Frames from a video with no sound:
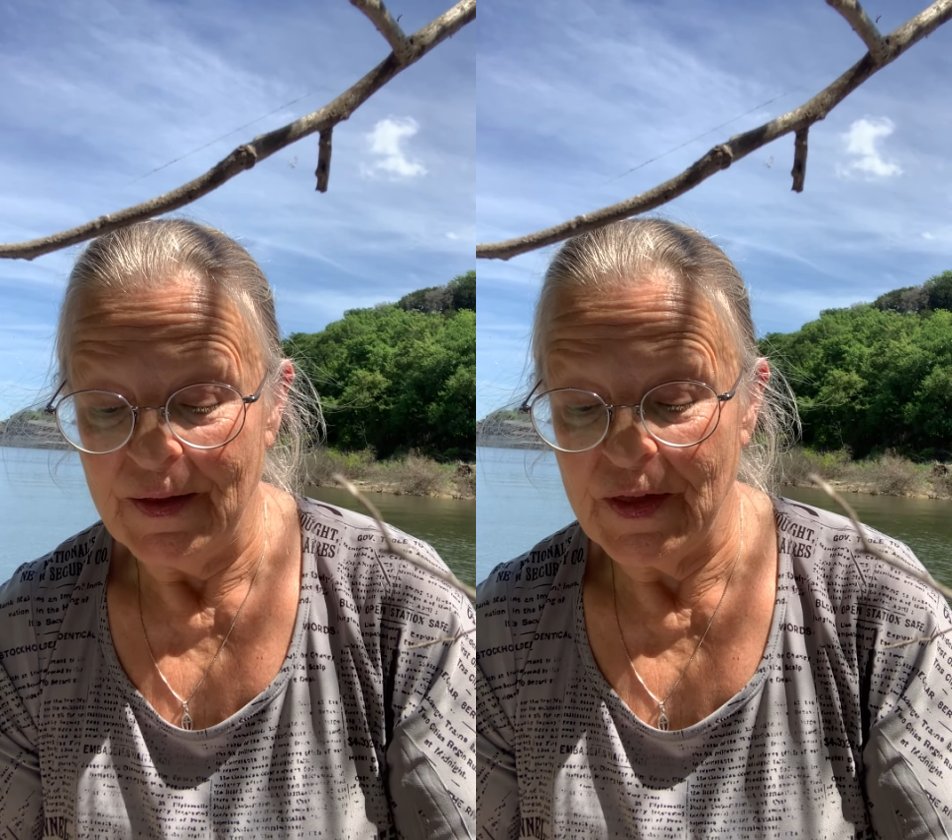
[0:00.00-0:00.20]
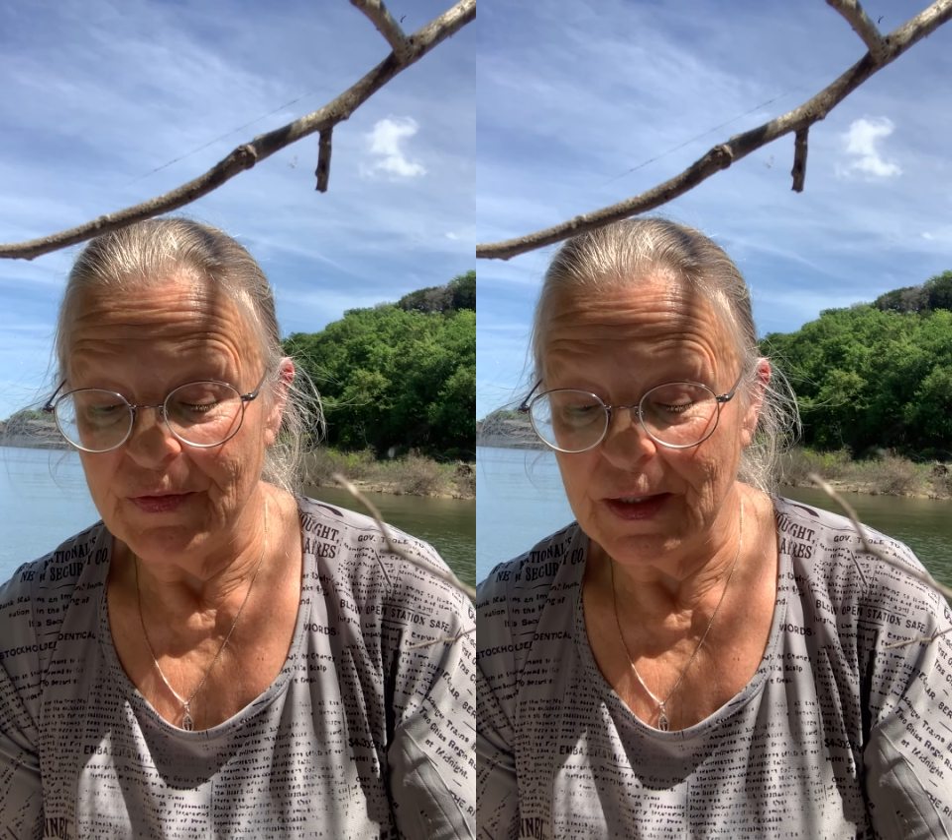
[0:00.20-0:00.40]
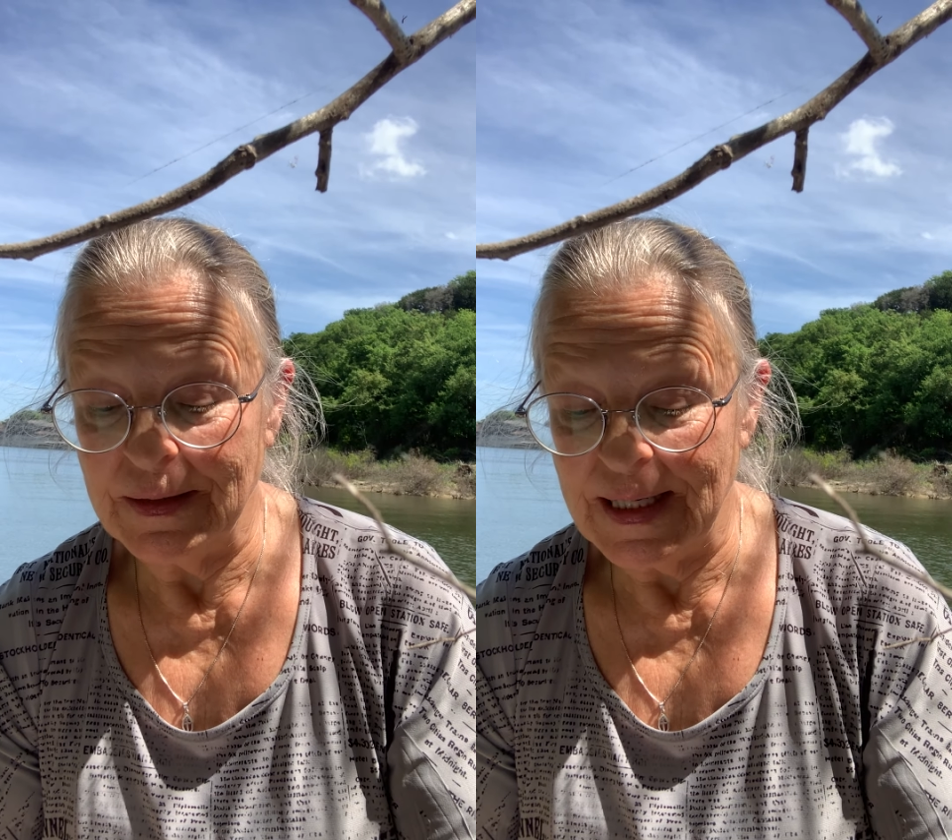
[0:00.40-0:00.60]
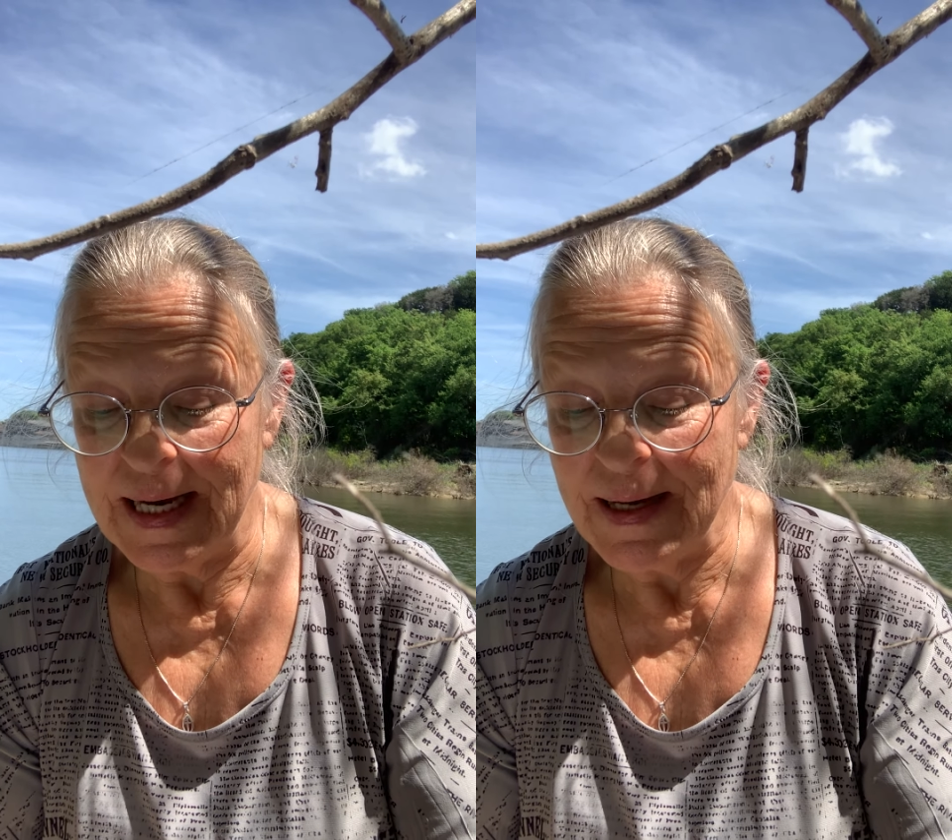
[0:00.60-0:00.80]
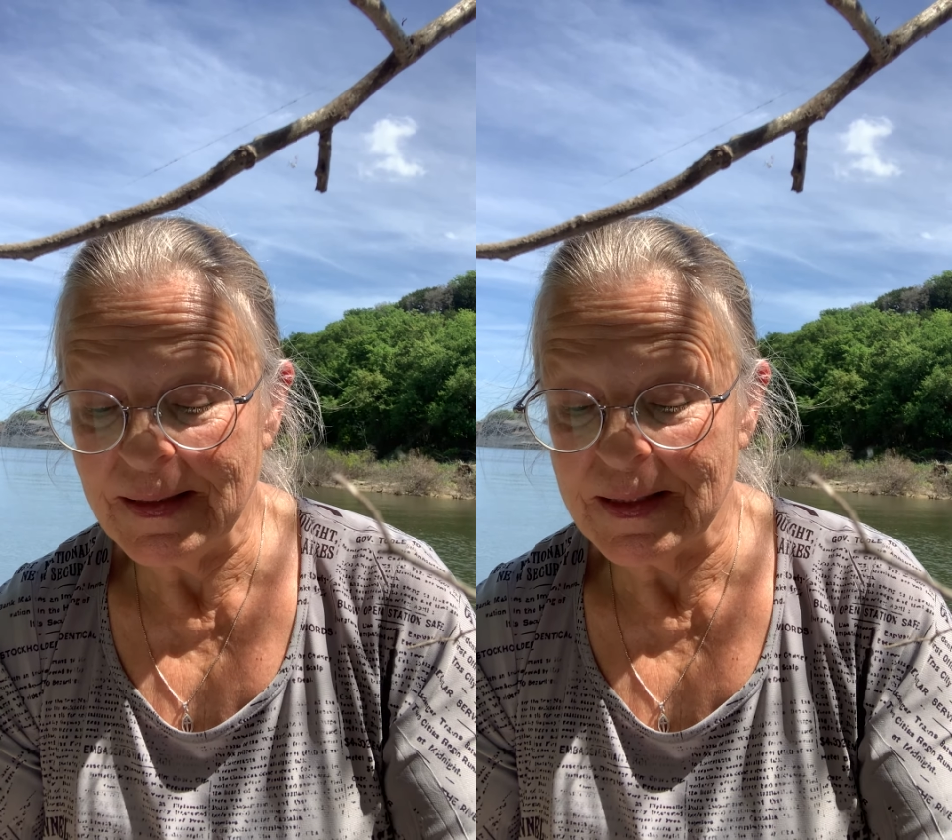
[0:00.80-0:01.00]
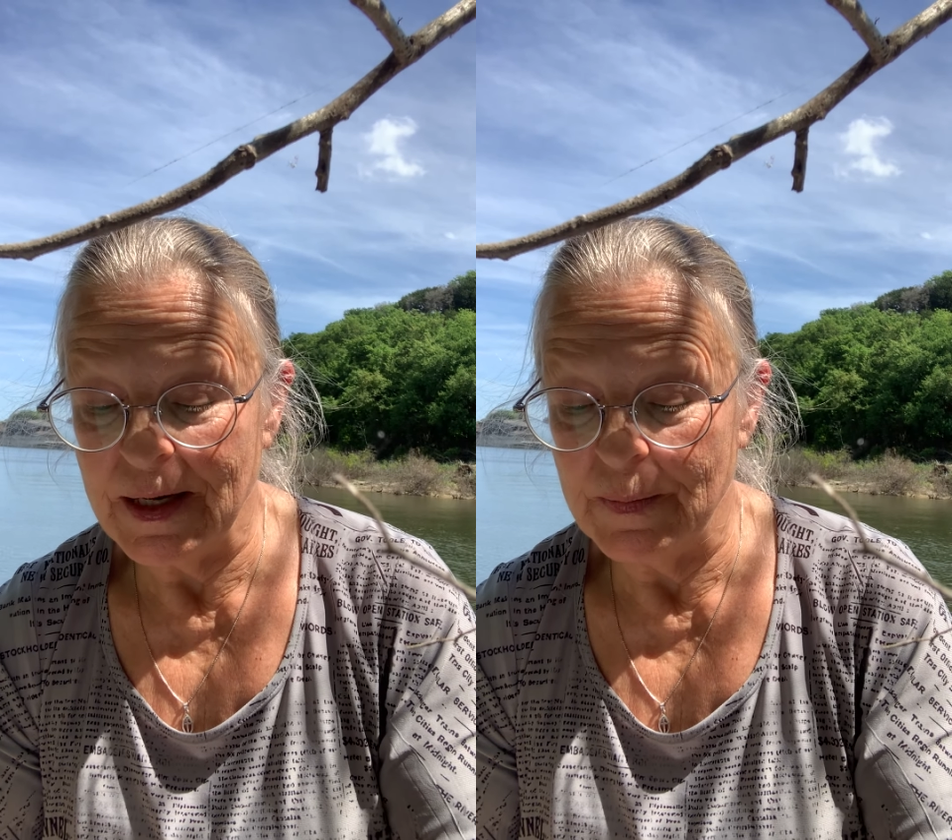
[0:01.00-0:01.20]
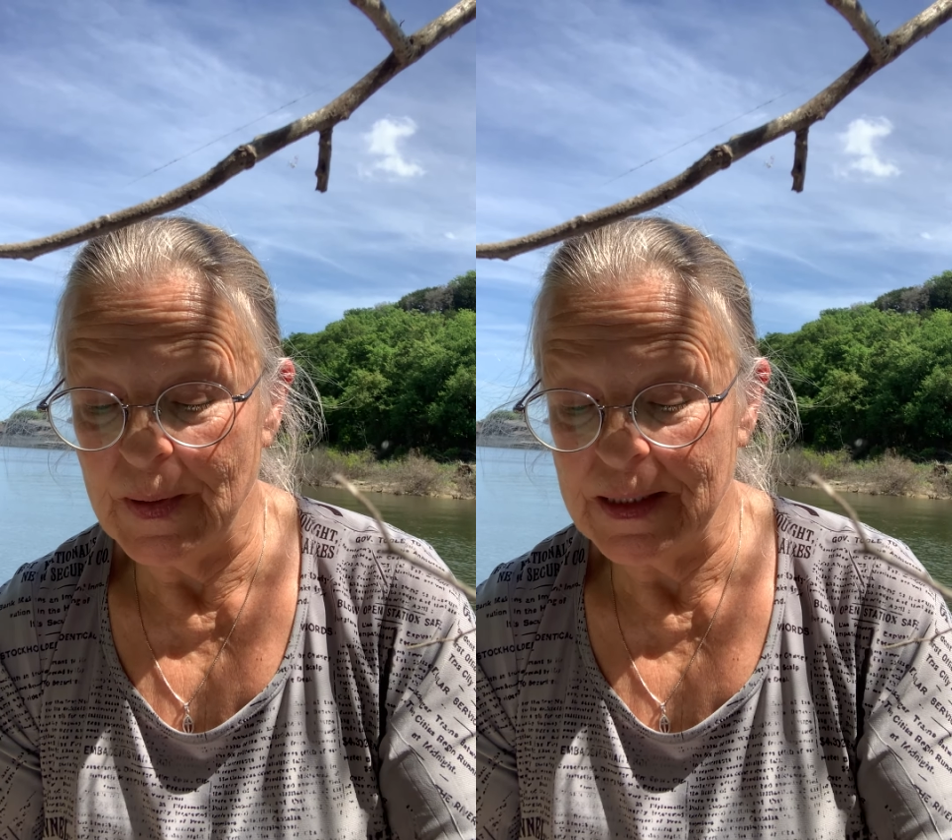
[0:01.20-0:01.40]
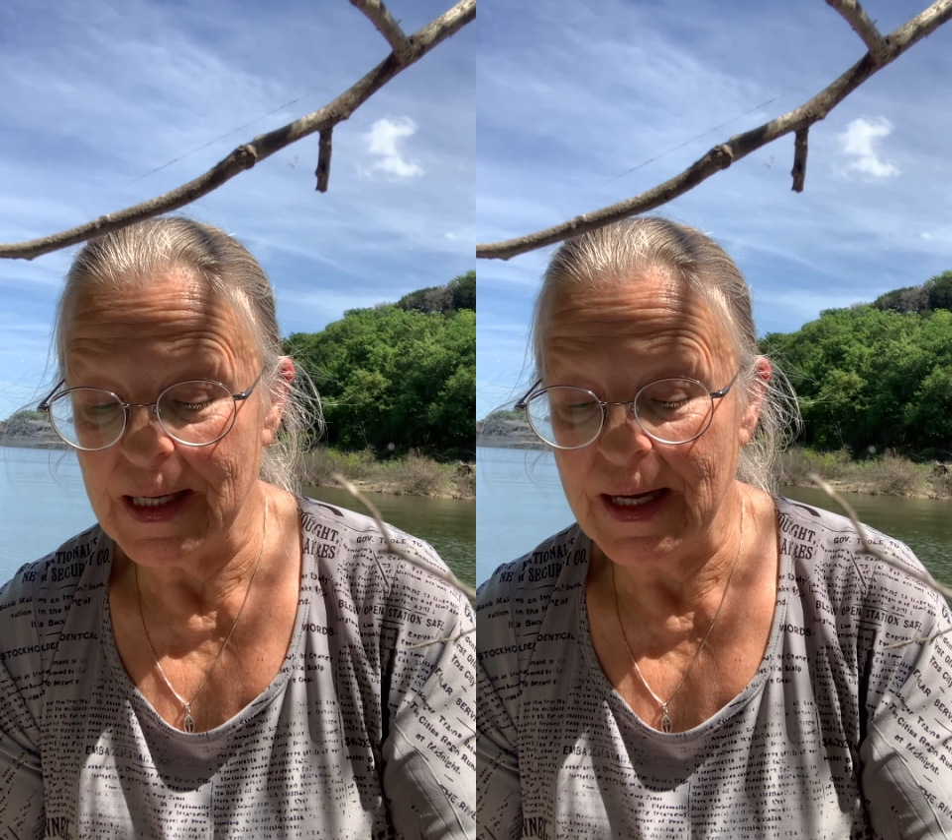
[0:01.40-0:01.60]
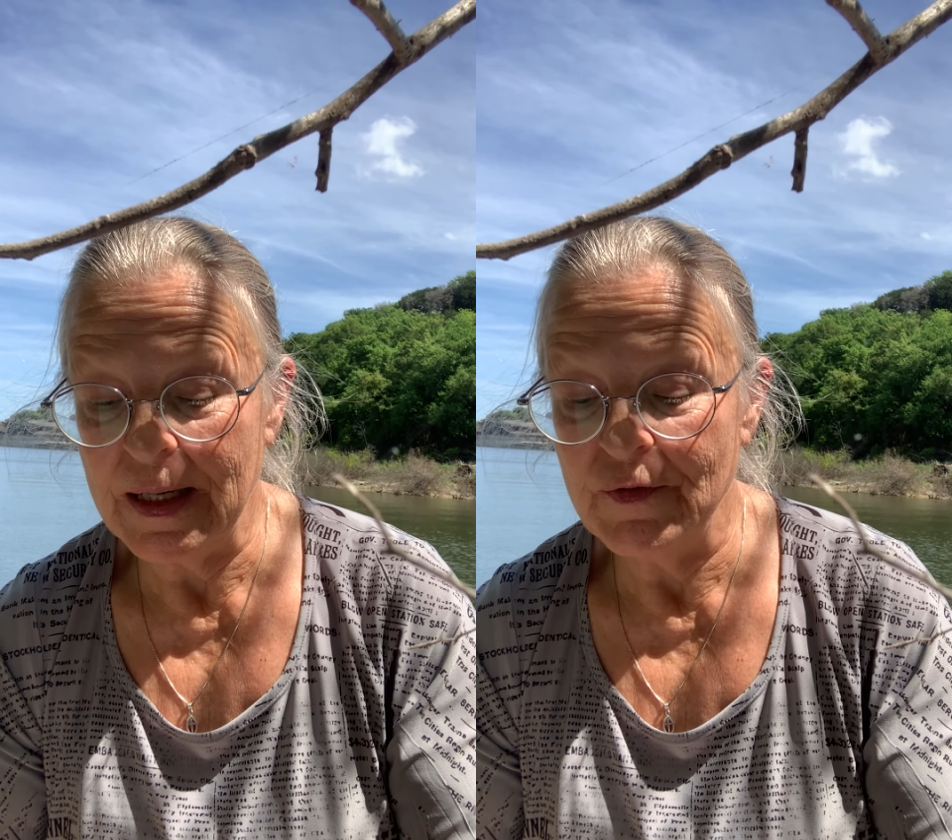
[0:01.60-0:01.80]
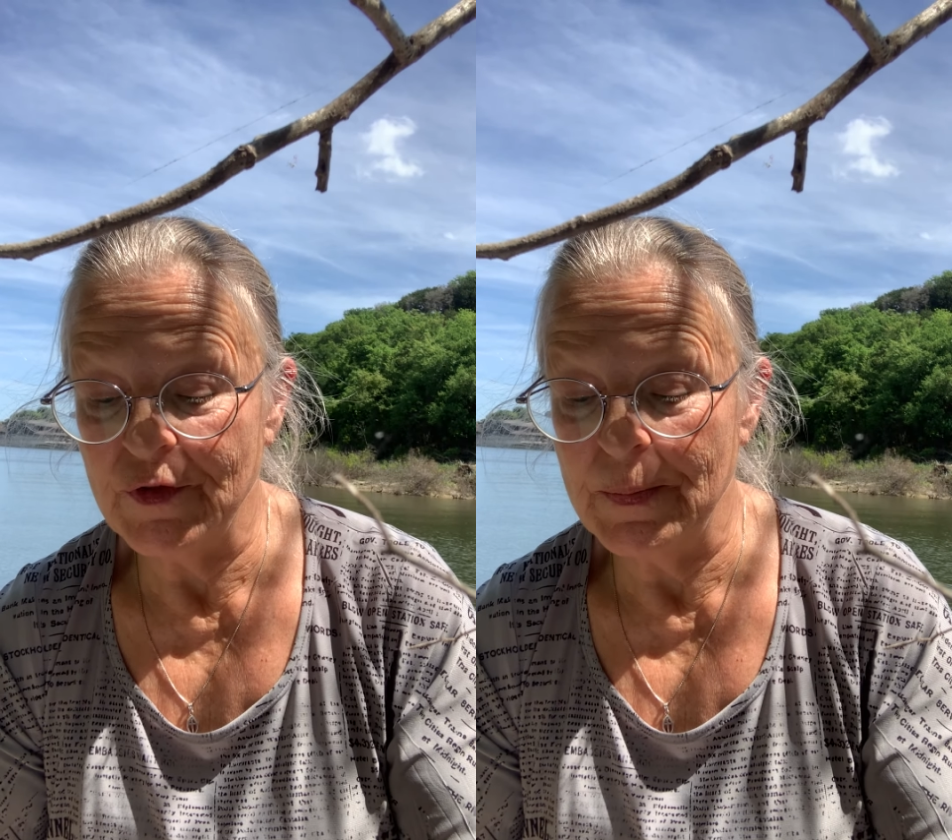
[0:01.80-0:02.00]
that the lands that had been
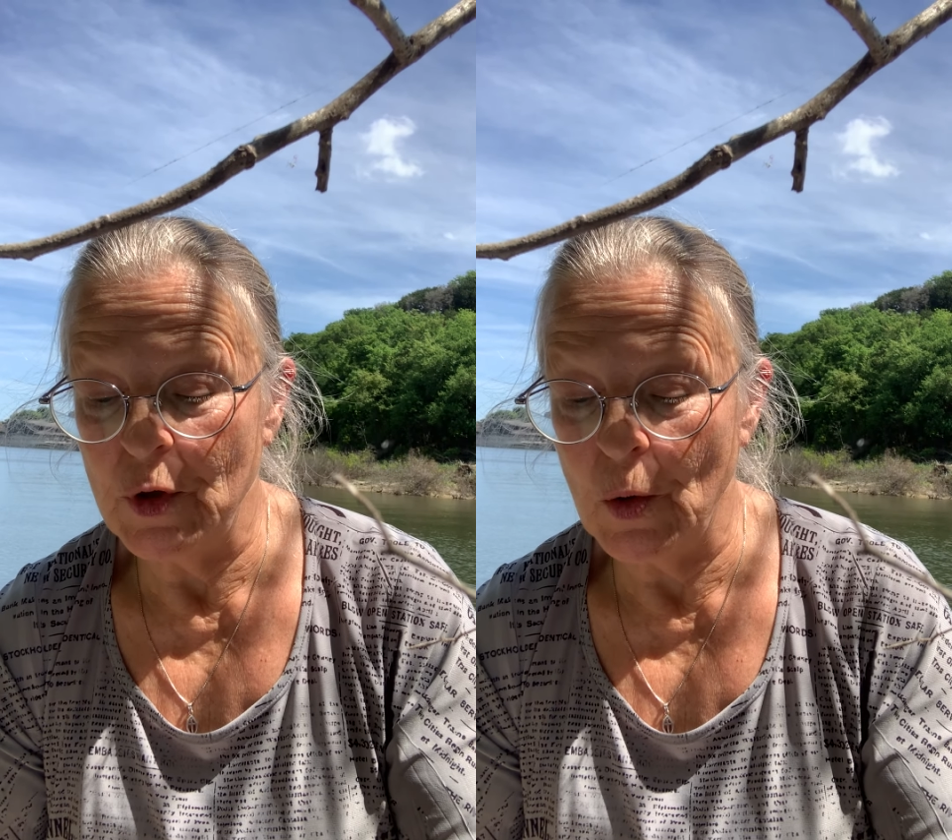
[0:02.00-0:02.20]
taken from